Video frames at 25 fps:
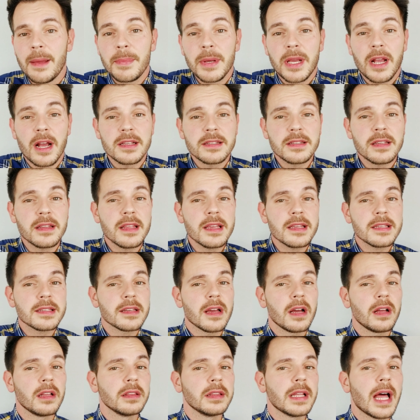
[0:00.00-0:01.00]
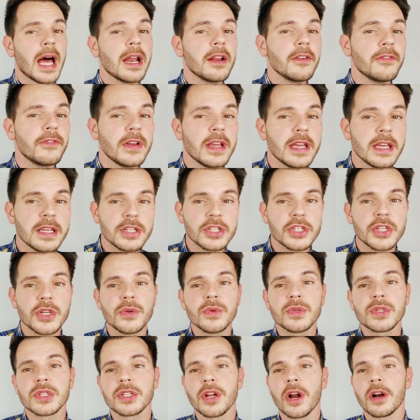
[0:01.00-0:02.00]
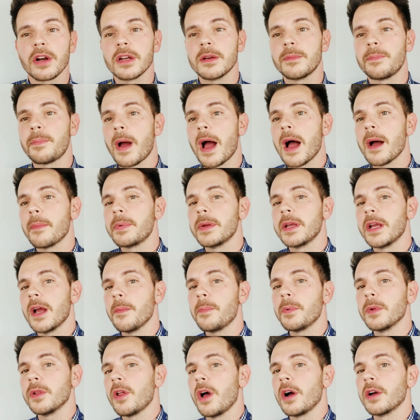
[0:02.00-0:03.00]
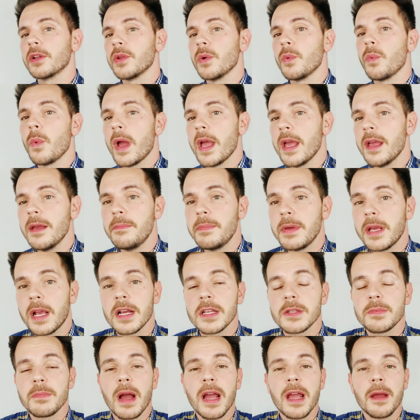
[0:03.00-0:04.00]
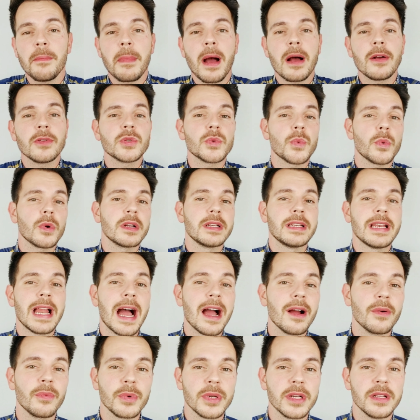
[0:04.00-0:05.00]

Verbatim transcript: And because of this, a lot of issues started popping up along the way because my amounts were not